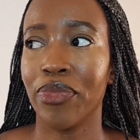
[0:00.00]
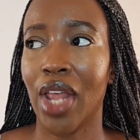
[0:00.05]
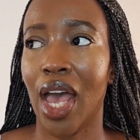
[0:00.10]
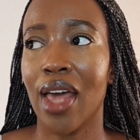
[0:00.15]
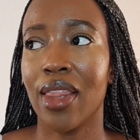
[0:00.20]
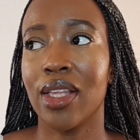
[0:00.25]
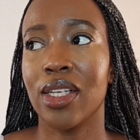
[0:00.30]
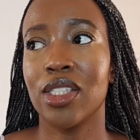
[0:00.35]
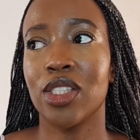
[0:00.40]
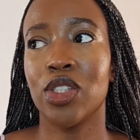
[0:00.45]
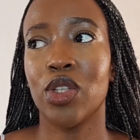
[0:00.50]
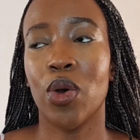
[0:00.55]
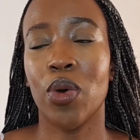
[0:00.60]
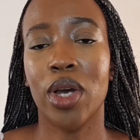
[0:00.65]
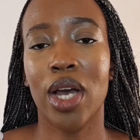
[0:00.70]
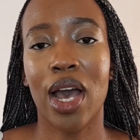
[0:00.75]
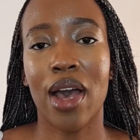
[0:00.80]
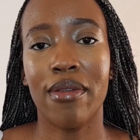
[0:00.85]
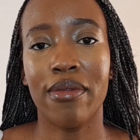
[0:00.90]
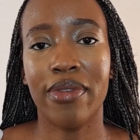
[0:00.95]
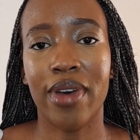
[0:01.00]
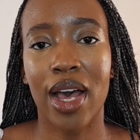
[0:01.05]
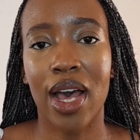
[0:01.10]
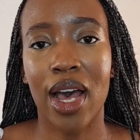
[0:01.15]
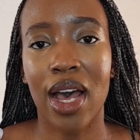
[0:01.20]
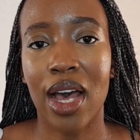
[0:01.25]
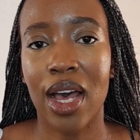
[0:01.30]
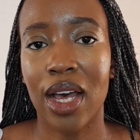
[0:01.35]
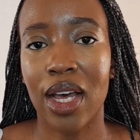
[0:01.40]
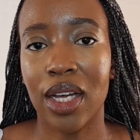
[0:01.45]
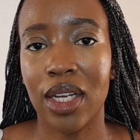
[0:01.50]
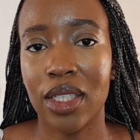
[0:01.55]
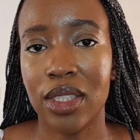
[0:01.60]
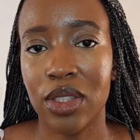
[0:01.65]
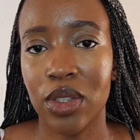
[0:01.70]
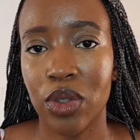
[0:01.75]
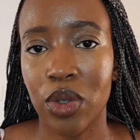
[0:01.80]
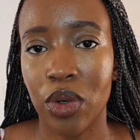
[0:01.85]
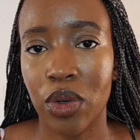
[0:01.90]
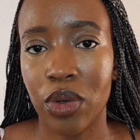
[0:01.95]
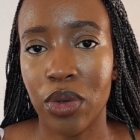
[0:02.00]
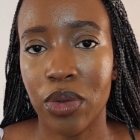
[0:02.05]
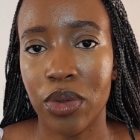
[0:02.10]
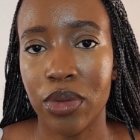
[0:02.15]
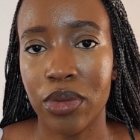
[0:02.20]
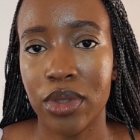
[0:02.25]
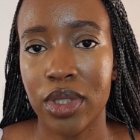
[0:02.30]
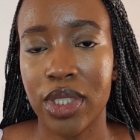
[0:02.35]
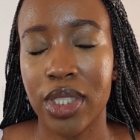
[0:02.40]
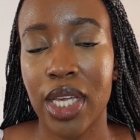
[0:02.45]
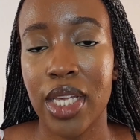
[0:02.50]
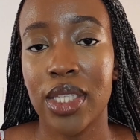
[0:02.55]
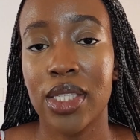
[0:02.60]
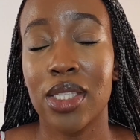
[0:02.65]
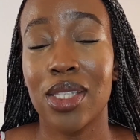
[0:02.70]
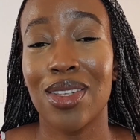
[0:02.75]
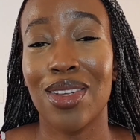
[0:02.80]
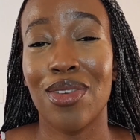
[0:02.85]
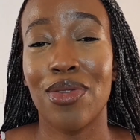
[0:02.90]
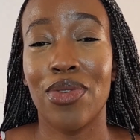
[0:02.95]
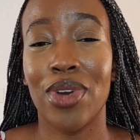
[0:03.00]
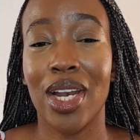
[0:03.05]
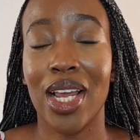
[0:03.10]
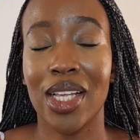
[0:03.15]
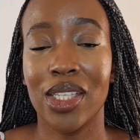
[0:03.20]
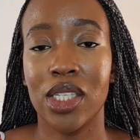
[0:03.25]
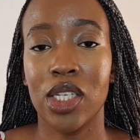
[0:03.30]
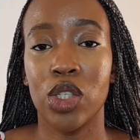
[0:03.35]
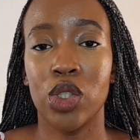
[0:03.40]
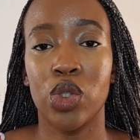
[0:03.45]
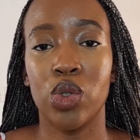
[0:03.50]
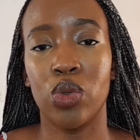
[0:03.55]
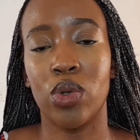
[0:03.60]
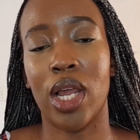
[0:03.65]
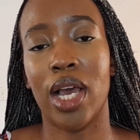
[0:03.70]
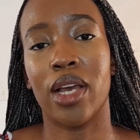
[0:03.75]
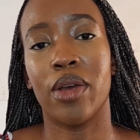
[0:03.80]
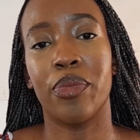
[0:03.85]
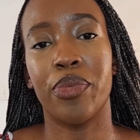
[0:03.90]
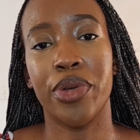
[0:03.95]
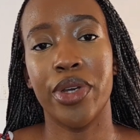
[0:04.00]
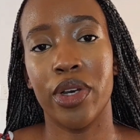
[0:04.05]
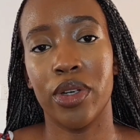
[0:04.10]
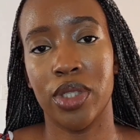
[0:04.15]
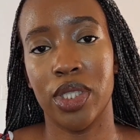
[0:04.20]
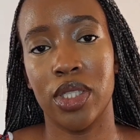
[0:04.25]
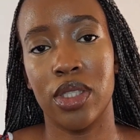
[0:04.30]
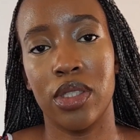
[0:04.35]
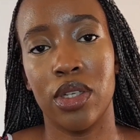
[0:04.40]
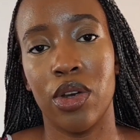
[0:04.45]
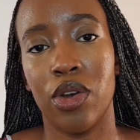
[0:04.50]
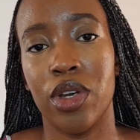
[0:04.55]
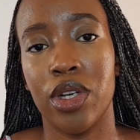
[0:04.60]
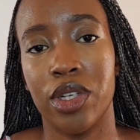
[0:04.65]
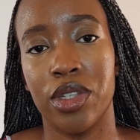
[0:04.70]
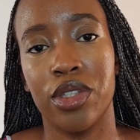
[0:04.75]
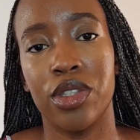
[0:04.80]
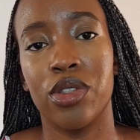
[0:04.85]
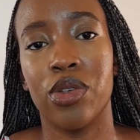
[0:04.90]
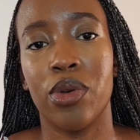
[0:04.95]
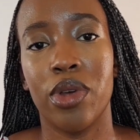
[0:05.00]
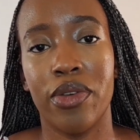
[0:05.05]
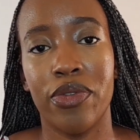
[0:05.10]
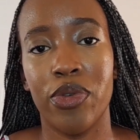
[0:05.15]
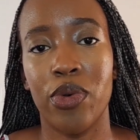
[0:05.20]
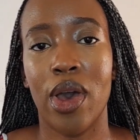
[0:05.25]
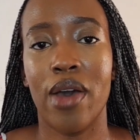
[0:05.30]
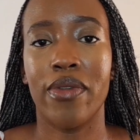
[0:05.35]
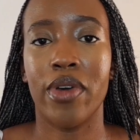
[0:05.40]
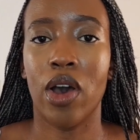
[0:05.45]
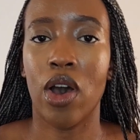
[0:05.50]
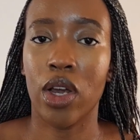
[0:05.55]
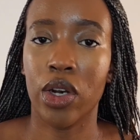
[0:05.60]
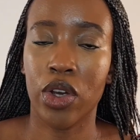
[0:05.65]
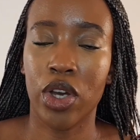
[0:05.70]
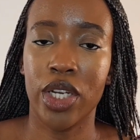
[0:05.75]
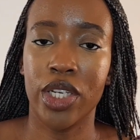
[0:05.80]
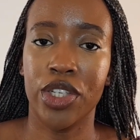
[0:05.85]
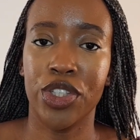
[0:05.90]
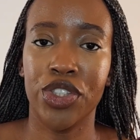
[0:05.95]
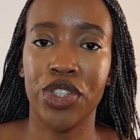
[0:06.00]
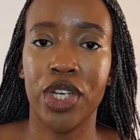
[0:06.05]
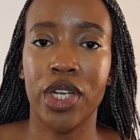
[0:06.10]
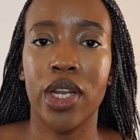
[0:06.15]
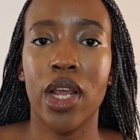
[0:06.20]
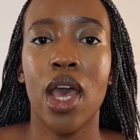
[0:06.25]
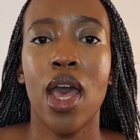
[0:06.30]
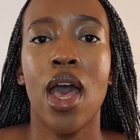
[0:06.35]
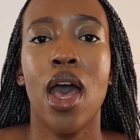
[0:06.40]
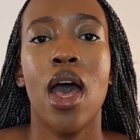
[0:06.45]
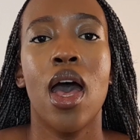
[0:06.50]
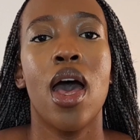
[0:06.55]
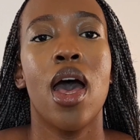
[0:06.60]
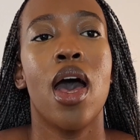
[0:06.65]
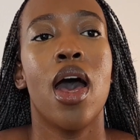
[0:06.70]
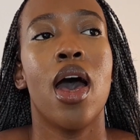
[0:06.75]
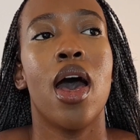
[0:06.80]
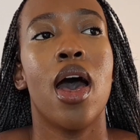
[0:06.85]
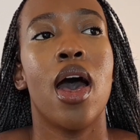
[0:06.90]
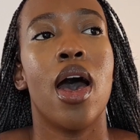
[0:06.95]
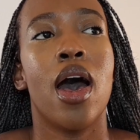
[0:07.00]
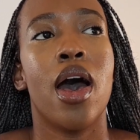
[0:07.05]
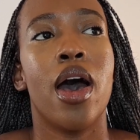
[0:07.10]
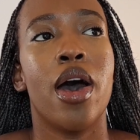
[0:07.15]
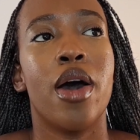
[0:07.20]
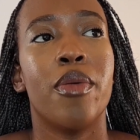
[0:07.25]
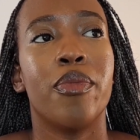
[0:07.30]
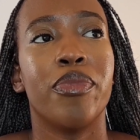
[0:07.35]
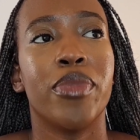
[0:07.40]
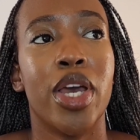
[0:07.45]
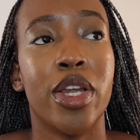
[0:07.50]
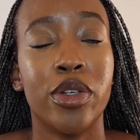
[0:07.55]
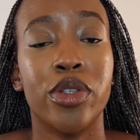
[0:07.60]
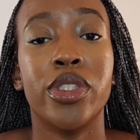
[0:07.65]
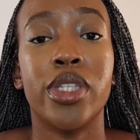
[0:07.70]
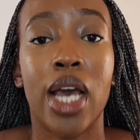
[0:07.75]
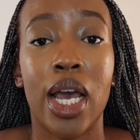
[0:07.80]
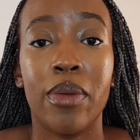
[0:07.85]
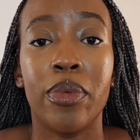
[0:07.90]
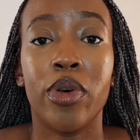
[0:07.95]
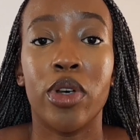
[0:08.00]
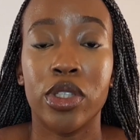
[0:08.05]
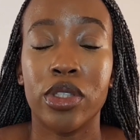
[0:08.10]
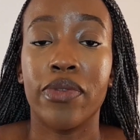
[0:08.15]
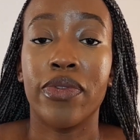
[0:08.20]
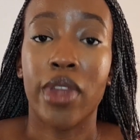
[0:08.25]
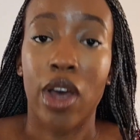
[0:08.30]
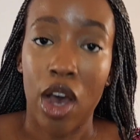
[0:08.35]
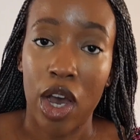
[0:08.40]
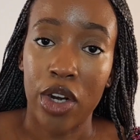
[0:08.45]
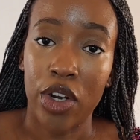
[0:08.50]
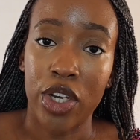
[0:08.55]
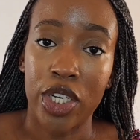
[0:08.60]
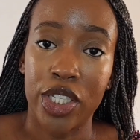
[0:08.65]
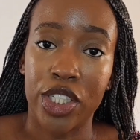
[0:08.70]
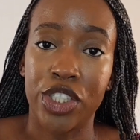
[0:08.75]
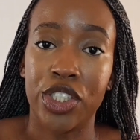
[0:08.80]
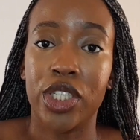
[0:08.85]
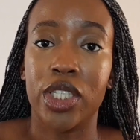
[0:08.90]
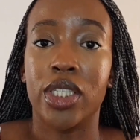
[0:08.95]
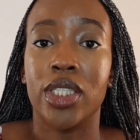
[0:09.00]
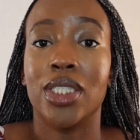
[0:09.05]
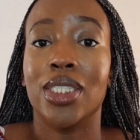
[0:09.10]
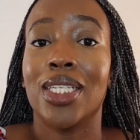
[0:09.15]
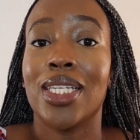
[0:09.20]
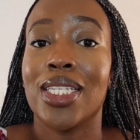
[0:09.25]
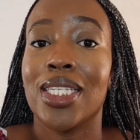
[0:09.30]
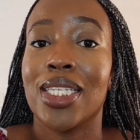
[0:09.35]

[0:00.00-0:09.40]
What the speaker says: Others don't cover, you know, death relating to like a pre-existing condition. So if you have a heart condition and you die because of the heart condition,